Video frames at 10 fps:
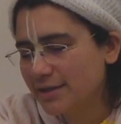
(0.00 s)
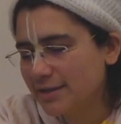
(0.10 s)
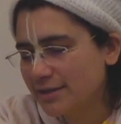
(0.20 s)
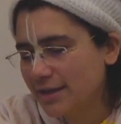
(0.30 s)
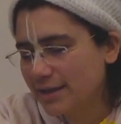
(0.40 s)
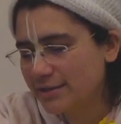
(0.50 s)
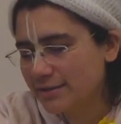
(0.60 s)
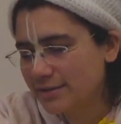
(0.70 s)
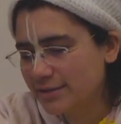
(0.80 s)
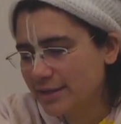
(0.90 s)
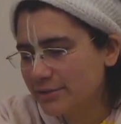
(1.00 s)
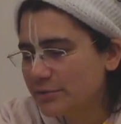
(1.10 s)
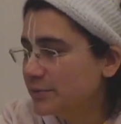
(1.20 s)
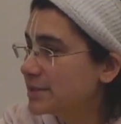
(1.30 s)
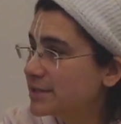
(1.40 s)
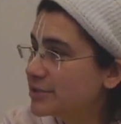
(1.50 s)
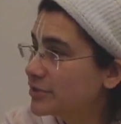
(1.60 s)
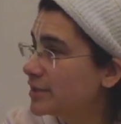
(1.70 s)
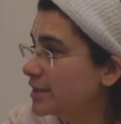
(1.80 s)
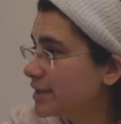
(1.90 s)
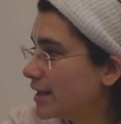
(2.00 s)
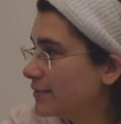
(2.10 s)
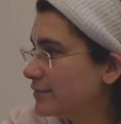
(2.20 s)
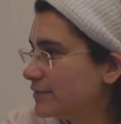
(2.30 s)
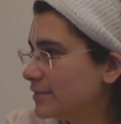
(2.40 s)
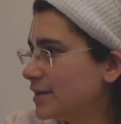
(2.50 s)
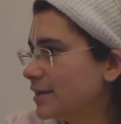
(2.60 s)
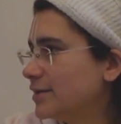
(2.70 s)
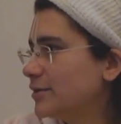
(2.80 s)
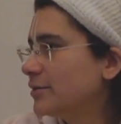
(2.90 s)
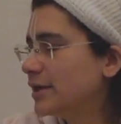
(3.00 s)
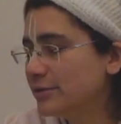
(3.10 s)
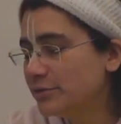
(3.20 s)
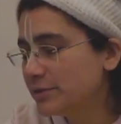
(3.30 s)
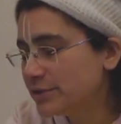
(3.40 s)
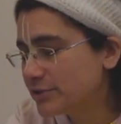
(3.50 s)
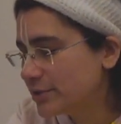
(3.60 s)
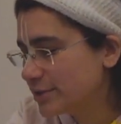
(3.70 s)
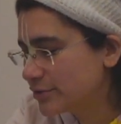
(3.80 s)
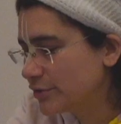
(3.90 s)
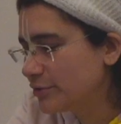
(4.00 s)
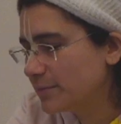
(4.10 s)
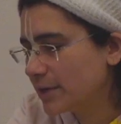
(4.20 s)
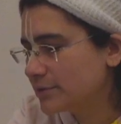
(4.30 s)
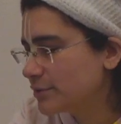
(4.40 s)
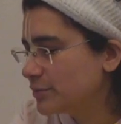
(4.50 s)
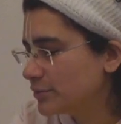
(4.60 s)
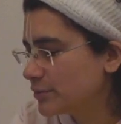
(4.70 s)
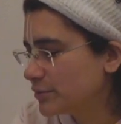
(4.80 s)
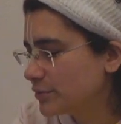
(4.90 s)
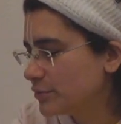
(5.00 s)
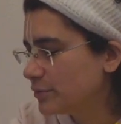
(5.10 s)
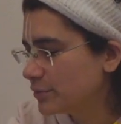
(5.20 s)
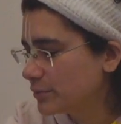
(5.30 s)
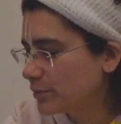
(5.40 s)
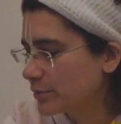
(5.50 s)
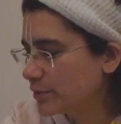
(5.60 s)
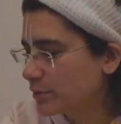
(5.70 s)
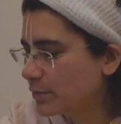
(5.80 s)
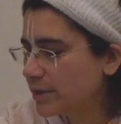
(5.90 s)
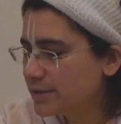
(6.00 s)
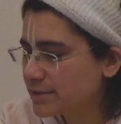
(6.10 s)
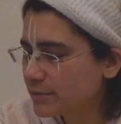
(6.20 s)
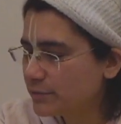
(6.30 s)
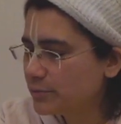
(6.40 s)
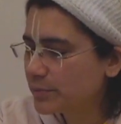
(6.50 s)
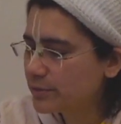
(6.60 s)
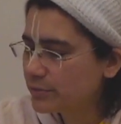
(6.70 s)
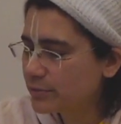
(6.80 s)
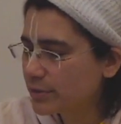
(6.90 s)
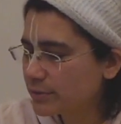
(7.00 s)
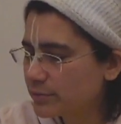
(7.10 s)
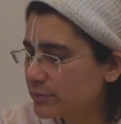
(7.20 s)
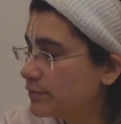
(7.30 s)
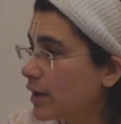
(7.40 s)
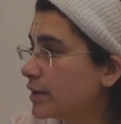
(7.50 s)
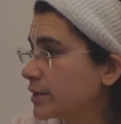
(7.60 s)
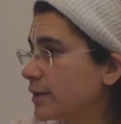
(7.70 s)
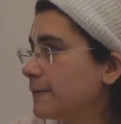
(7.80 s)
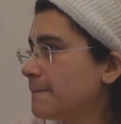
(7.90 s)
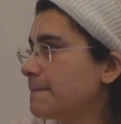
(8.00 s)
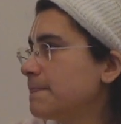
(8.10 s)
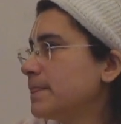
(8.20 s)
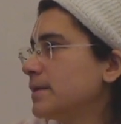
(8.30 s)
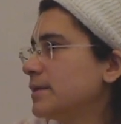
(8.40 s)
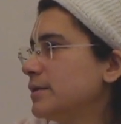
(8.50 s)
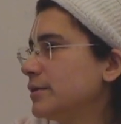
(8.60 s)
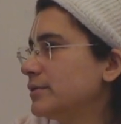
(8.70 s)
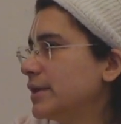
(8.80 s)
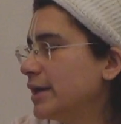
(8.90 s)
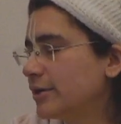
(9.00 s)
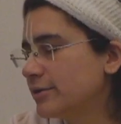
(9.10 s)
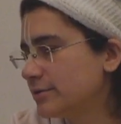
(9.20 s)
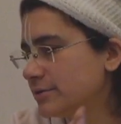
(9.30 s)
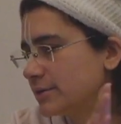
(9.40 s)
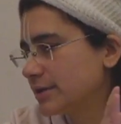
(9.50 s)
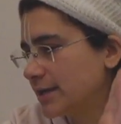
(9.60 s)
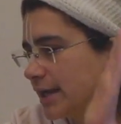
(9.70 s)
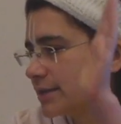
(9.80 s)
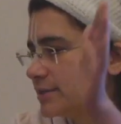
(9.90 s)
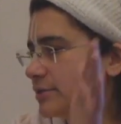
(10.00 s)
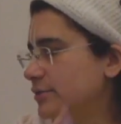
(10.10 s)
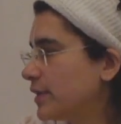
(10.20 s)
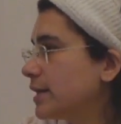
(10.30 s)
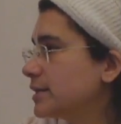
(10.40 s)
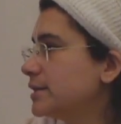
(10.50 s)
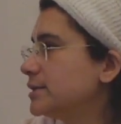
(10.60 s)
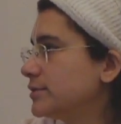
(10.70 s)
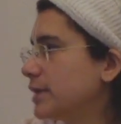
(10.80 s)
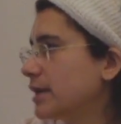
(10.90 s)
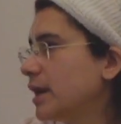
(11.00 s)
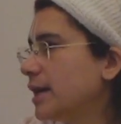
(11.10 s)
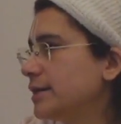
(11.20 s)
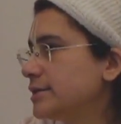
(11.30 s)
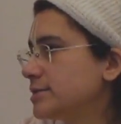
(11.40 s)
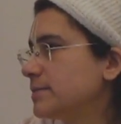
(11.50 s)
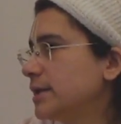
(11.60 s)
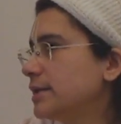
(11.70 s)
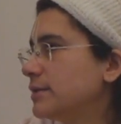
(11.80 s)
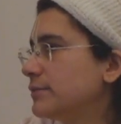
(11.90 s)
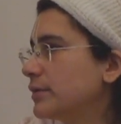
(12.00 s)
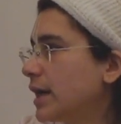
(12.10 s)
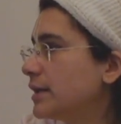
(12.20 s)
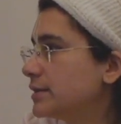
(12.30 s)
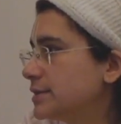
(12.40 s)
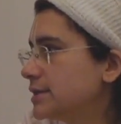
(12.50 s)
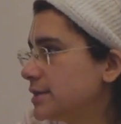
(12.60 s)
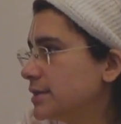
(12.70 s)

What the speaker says: then who is Nrsingadev? And who is Srila Sridhar Maharaj? What is the Rupanuga Guvarga? They are connected directly to that highest plane of reality.